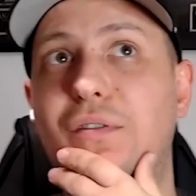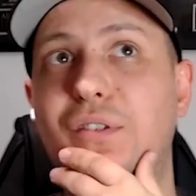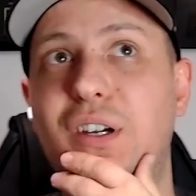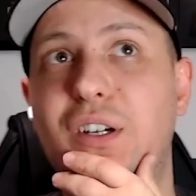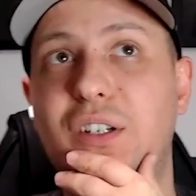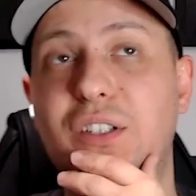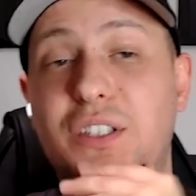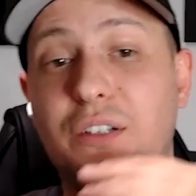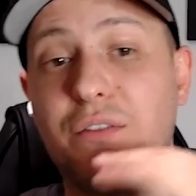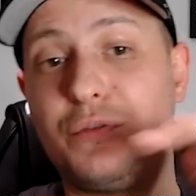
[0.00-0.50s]

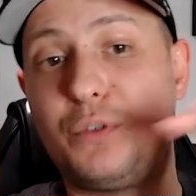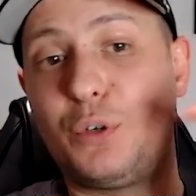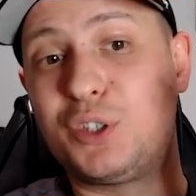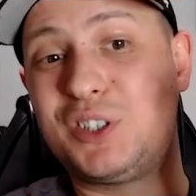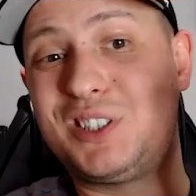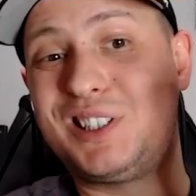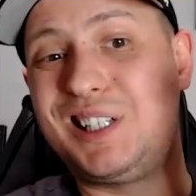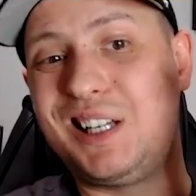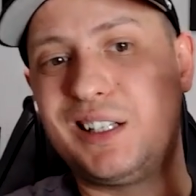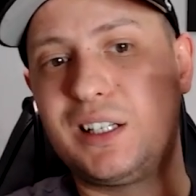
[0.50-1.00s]
years, and first
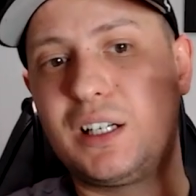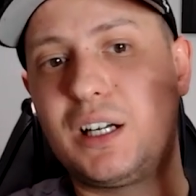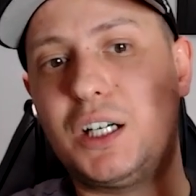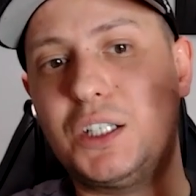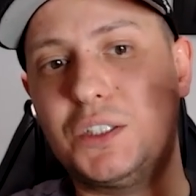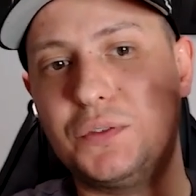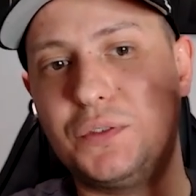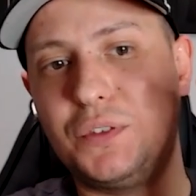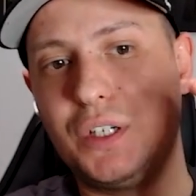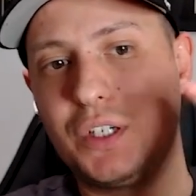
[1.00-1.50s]

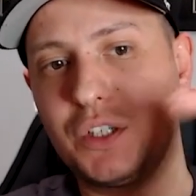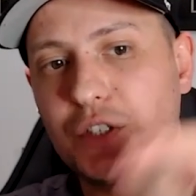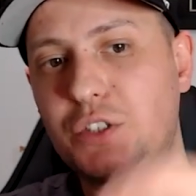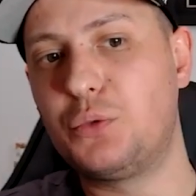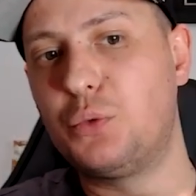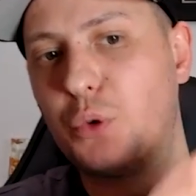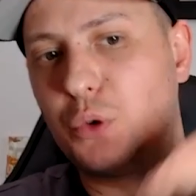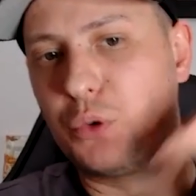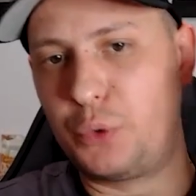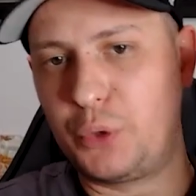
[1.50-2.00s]
3.5 years
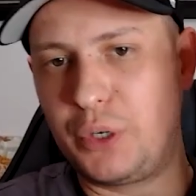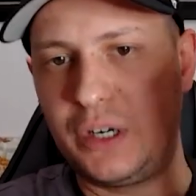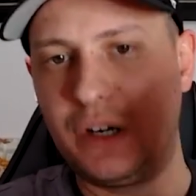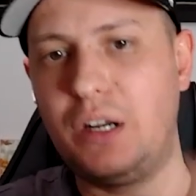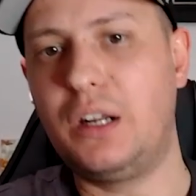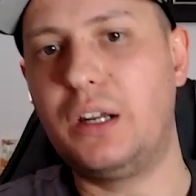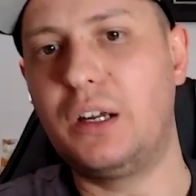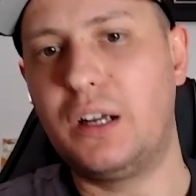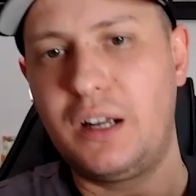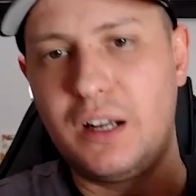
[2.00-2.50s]
were
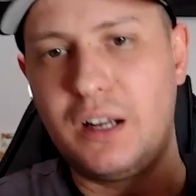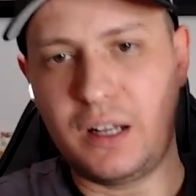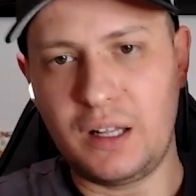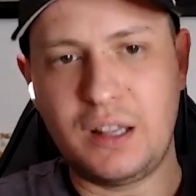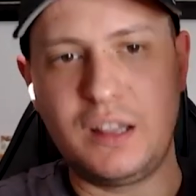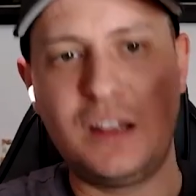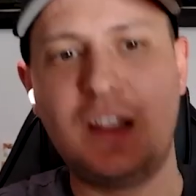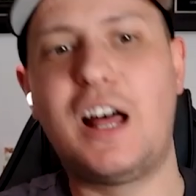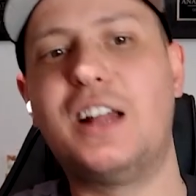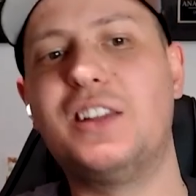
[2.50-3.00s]
really
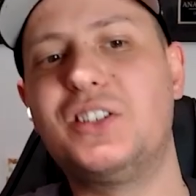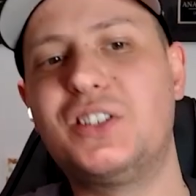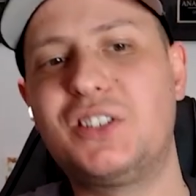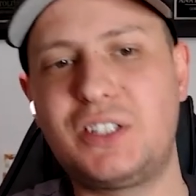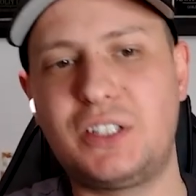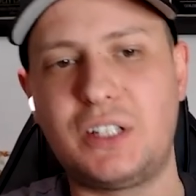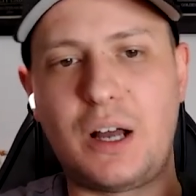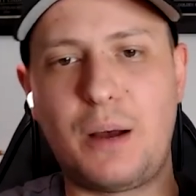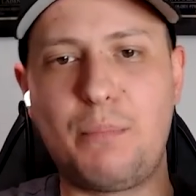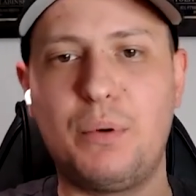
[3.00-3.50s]

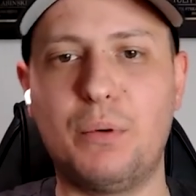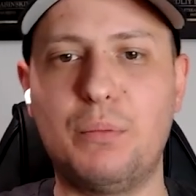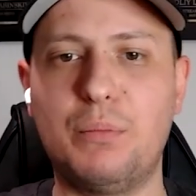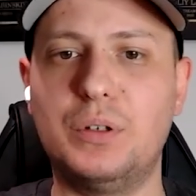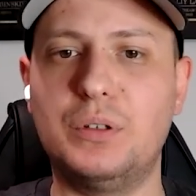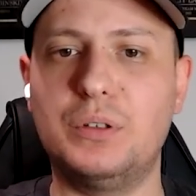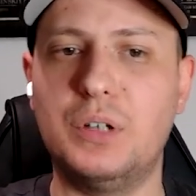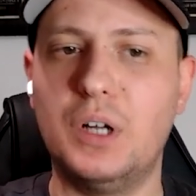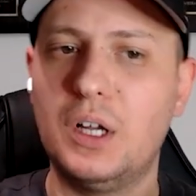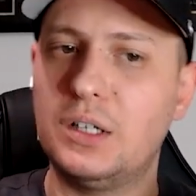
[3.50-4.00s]

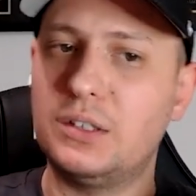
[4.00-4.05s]
non-stoppable,